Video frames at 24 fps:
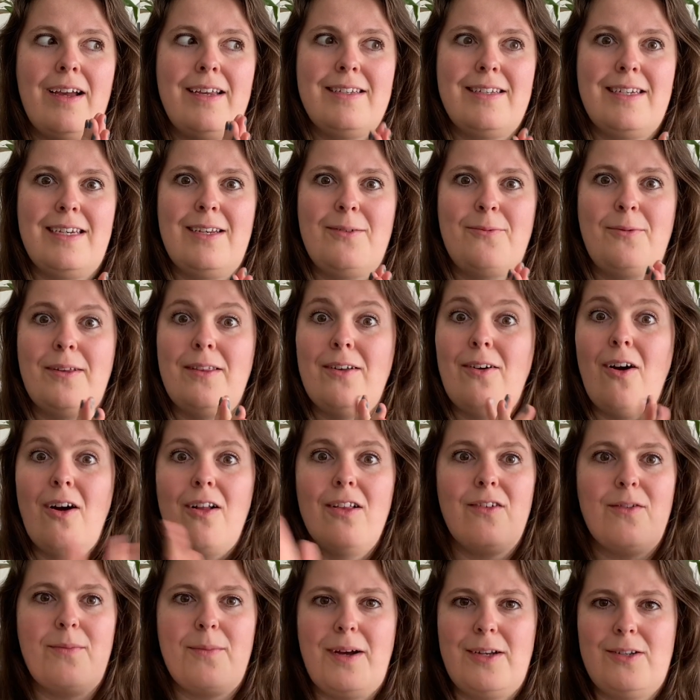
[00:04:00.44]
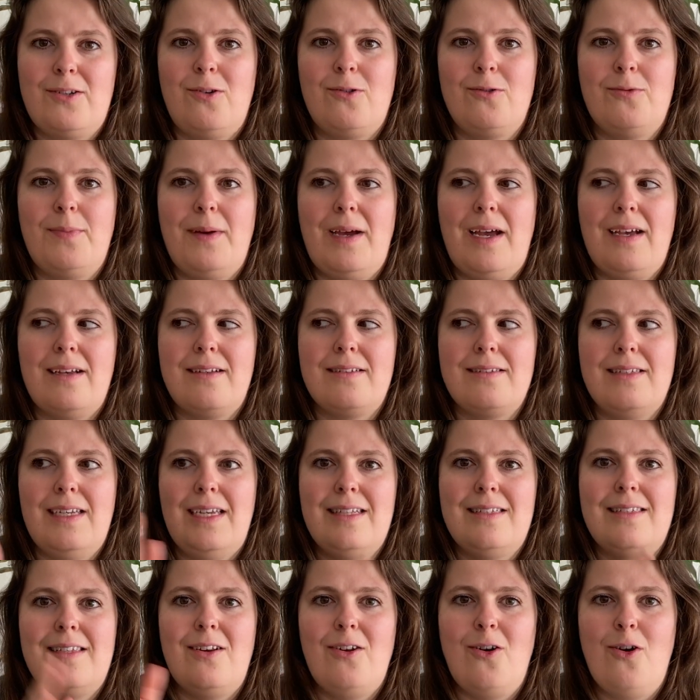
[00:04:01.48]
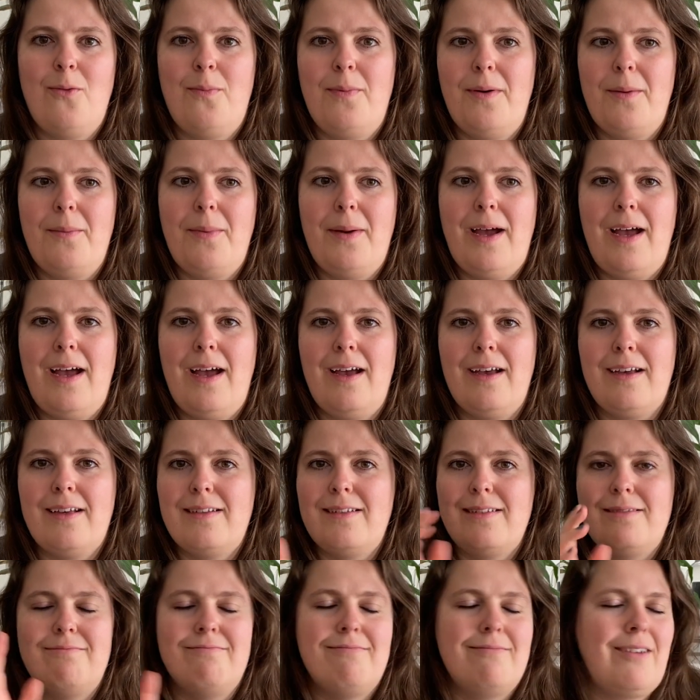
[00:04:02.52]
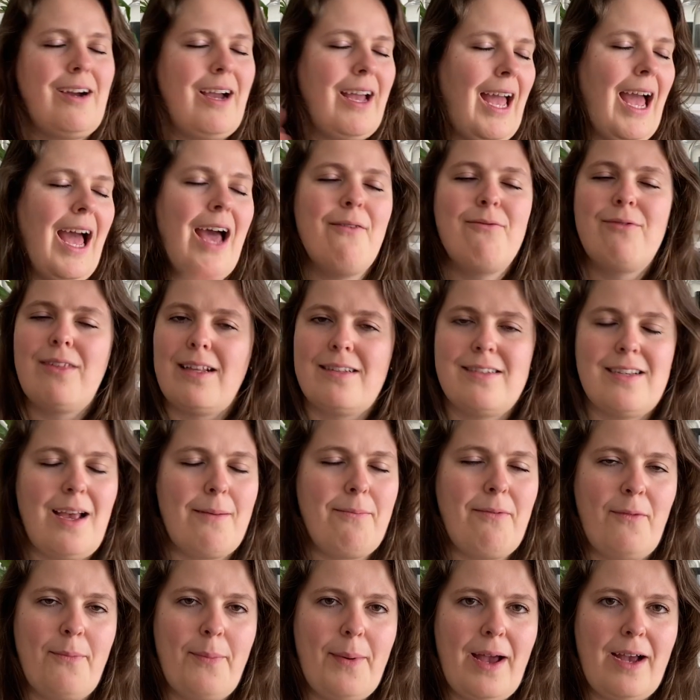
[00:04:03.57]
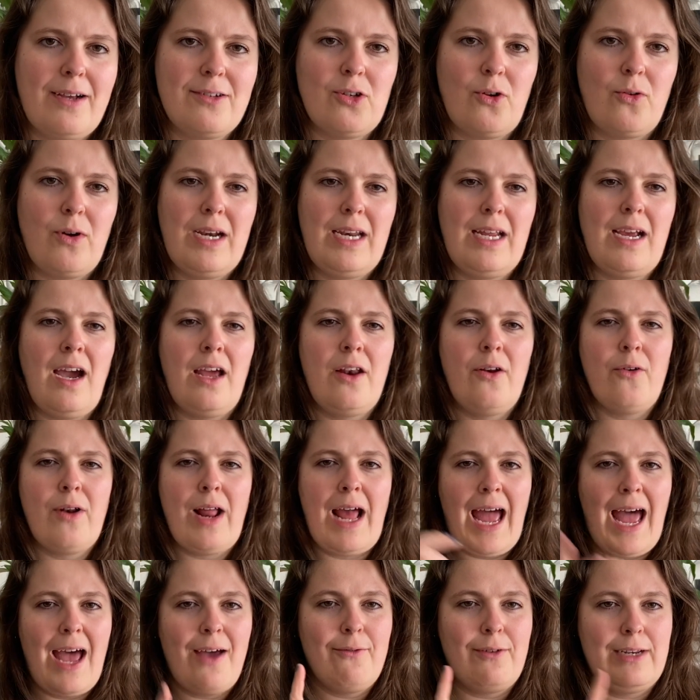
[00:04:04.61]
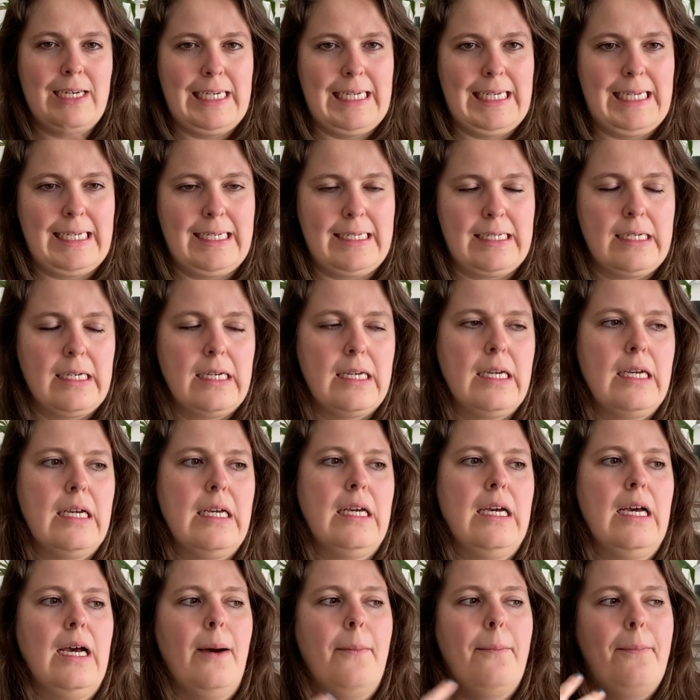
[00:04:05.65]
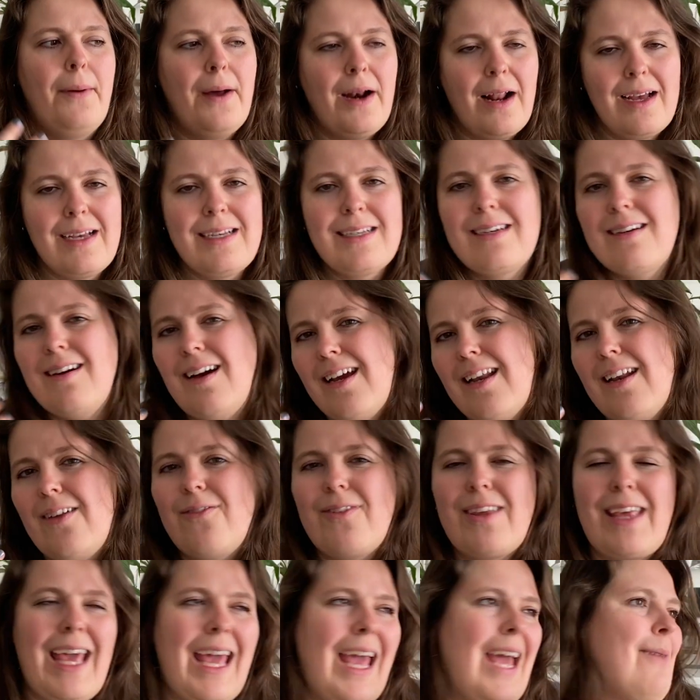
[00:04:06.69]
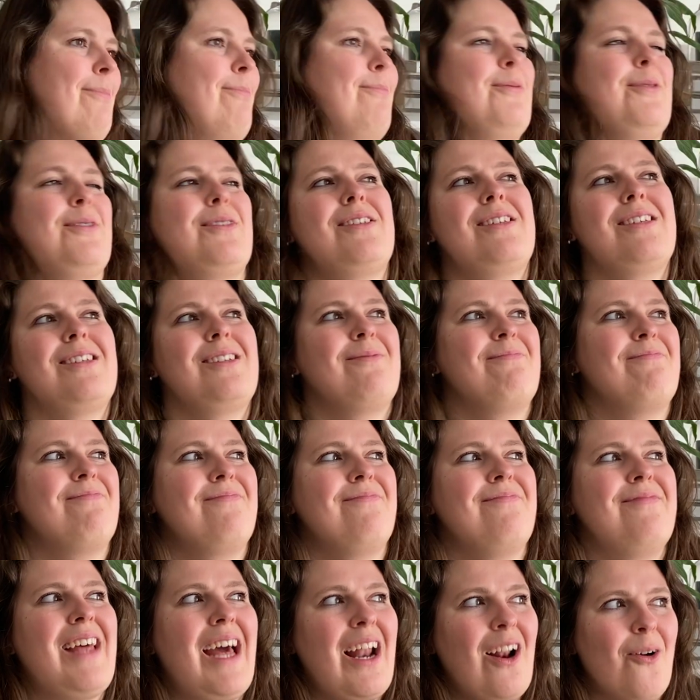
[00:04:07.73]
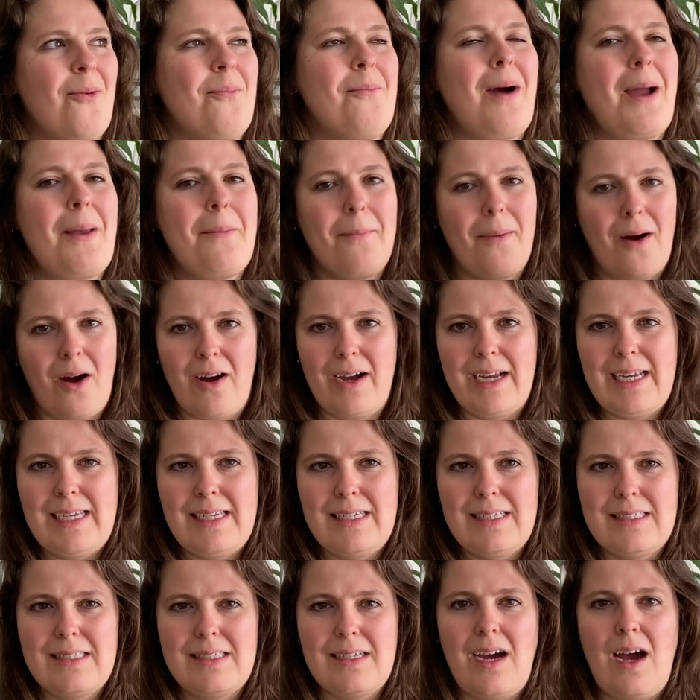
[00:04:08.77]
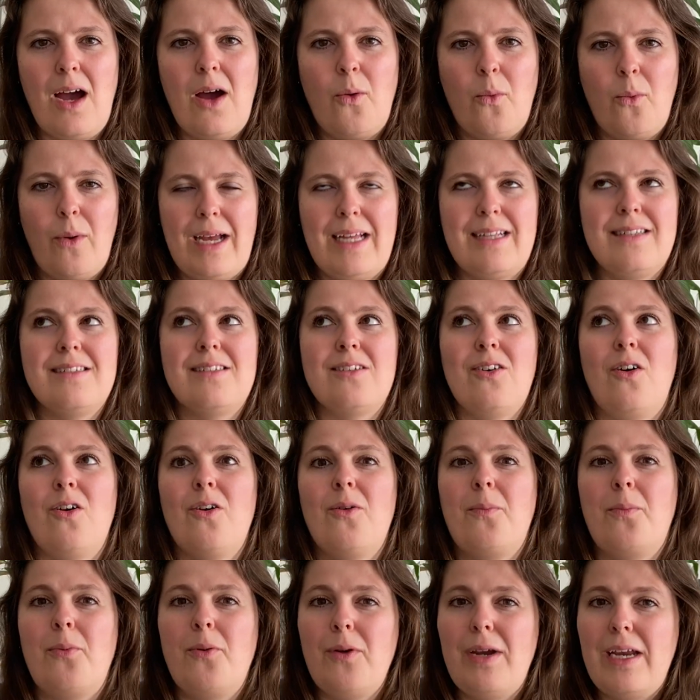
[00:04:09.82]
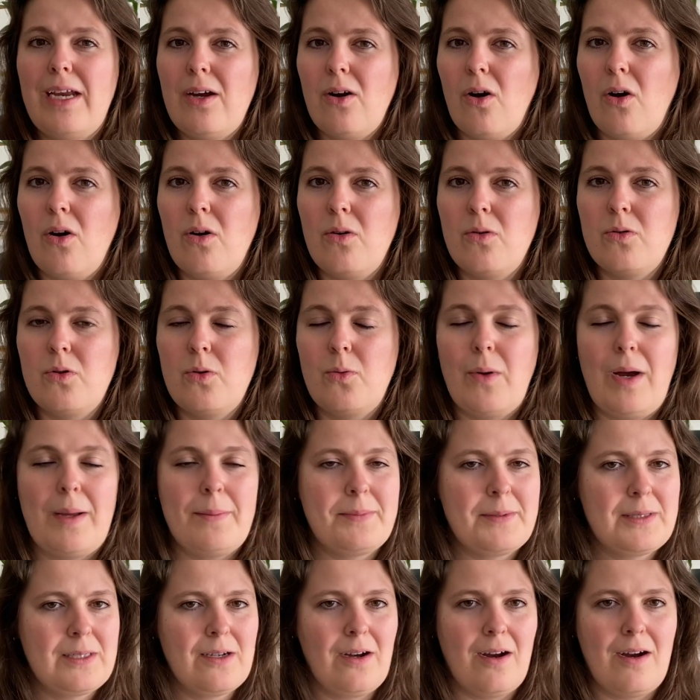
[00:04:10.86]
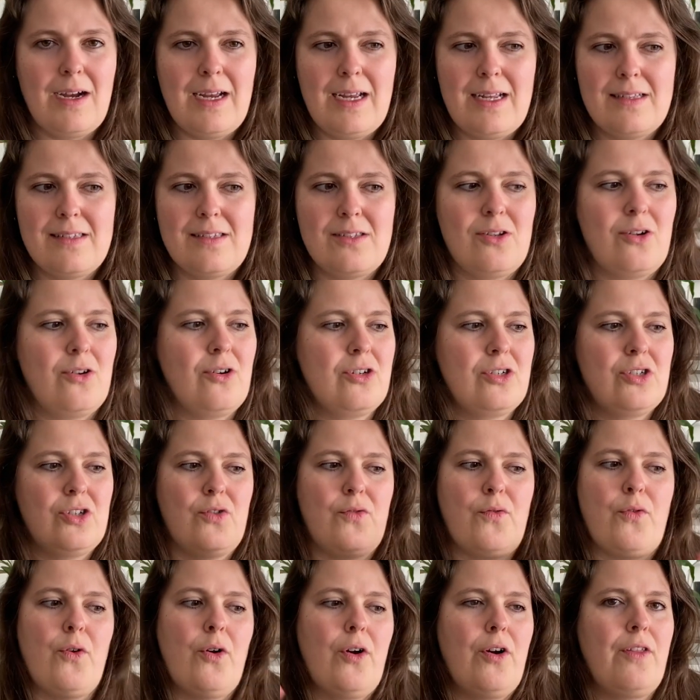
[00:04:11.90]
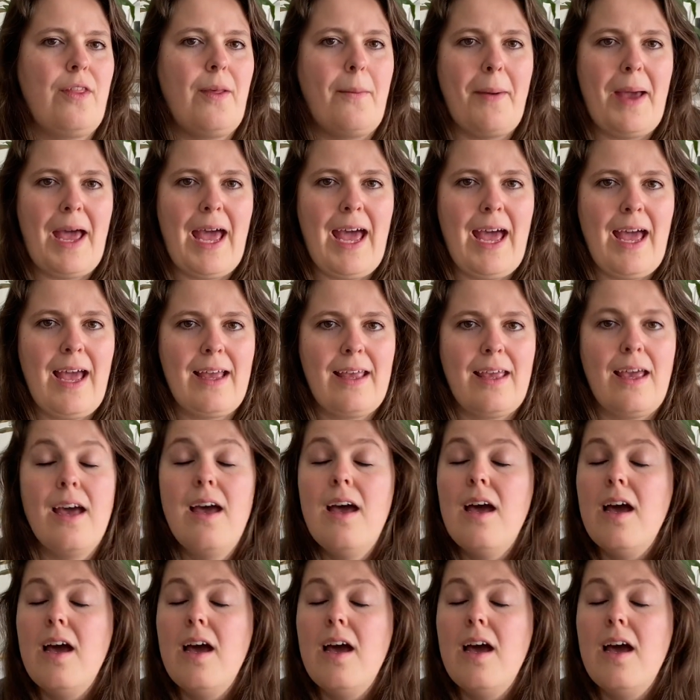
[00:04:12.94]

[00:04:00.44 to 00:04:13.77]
did with all of my tote bags. It's an open bag. I have that type of bags already. I don't have a need. But I kind of kept that on my mind. I went on pre-owned websites, searched for the bag.